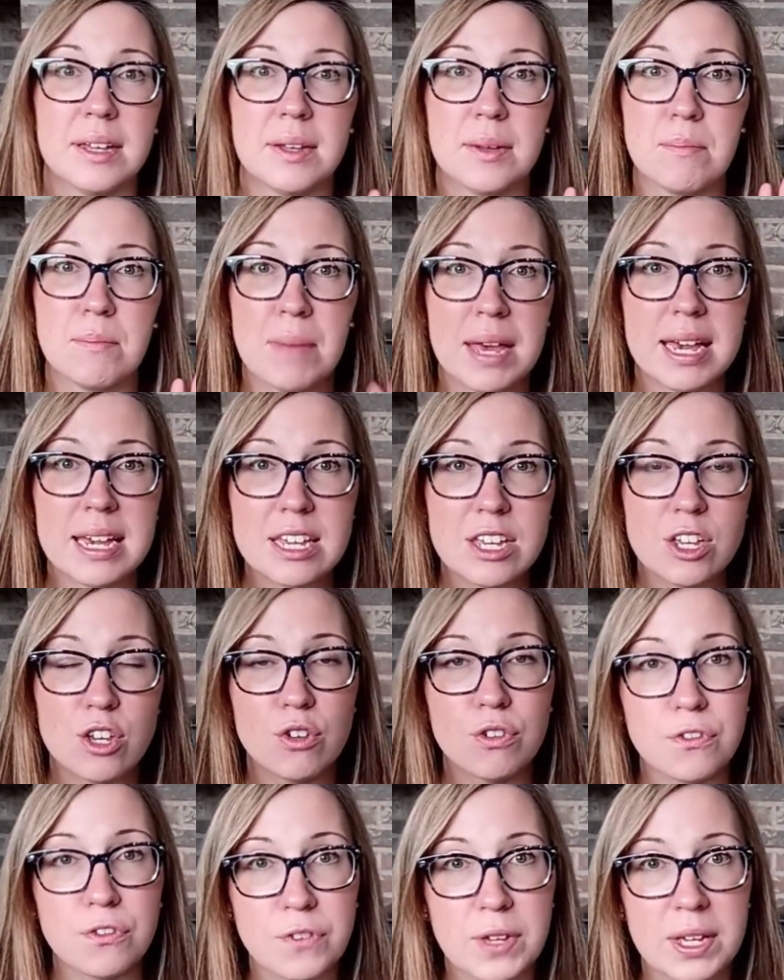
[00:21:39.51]
make you
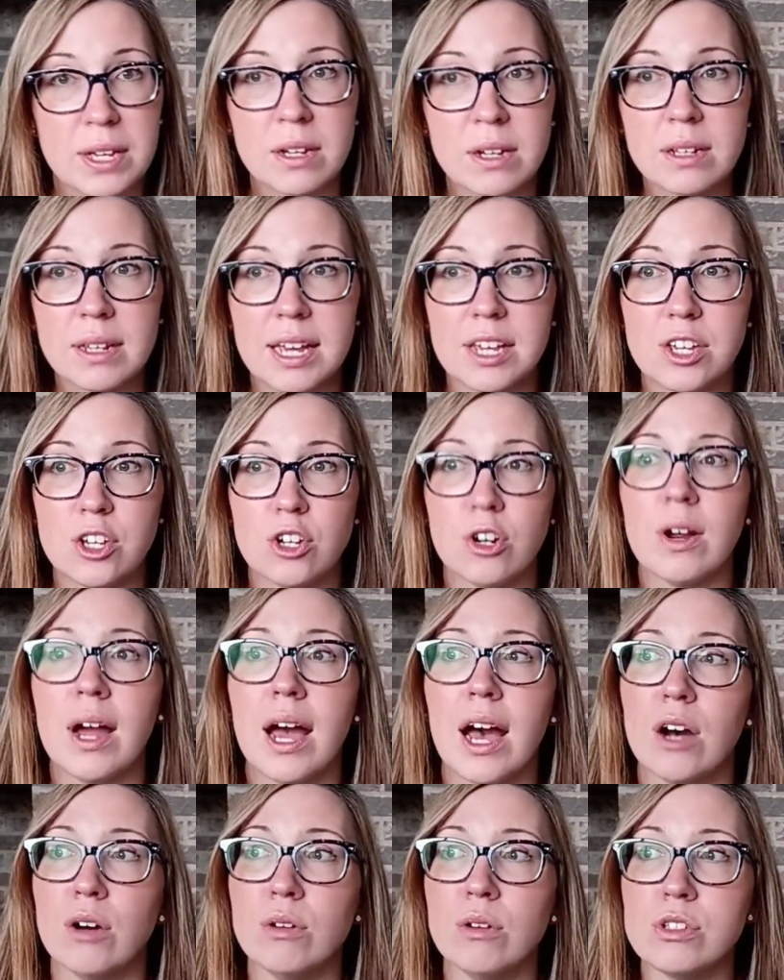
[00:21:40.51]
feel like your
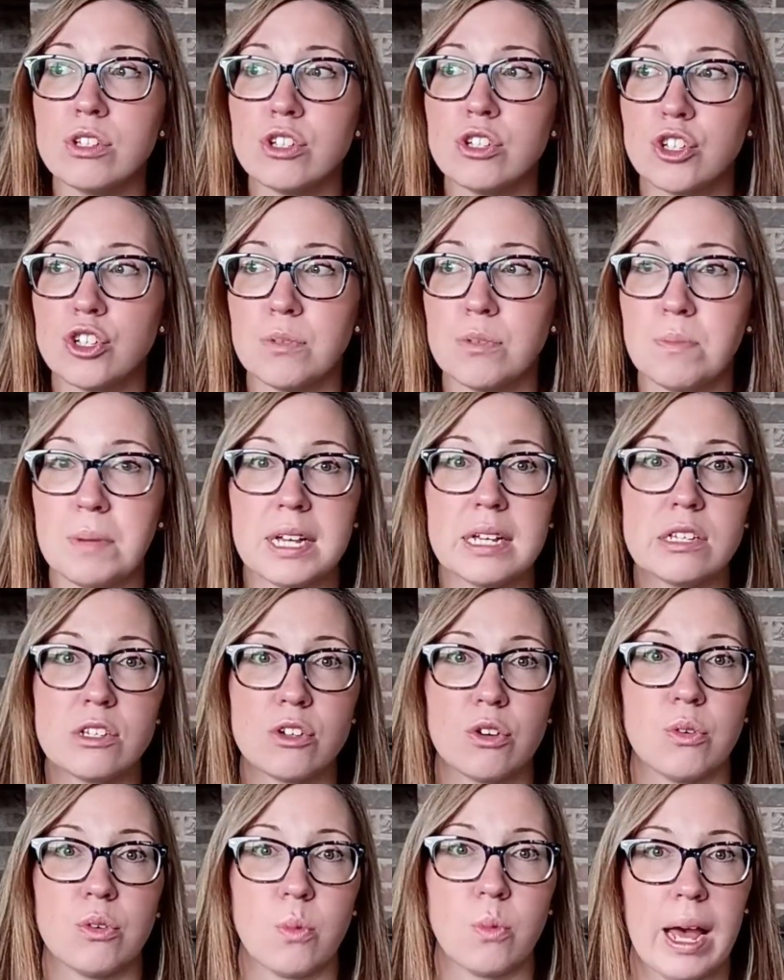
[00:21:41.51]
house should be a
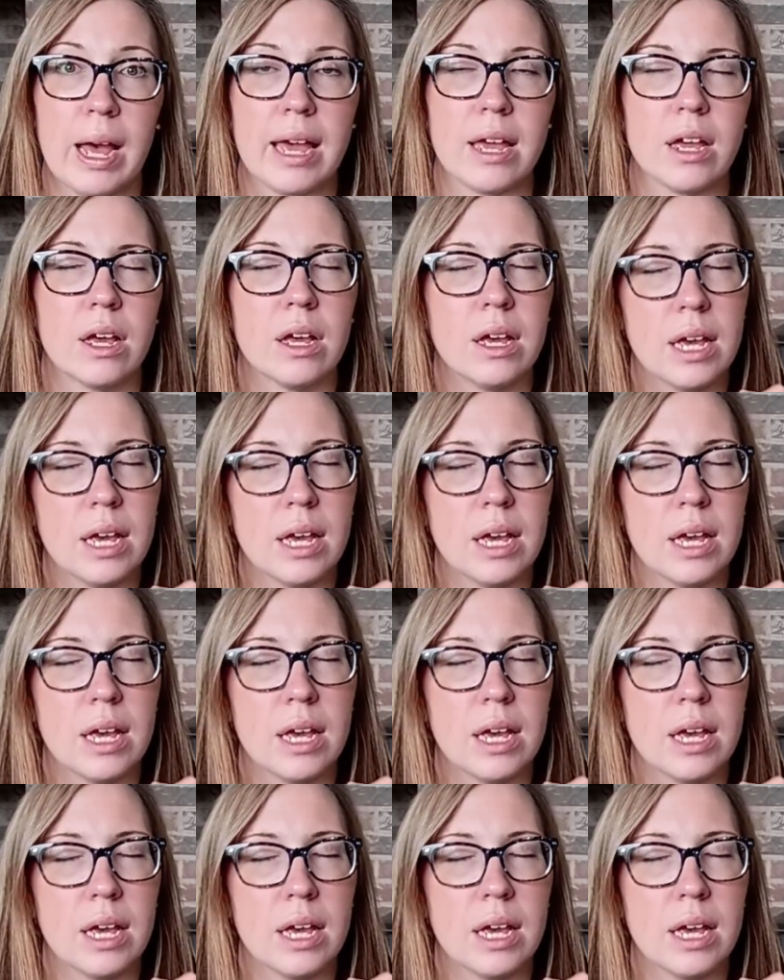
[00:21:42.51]
certain way.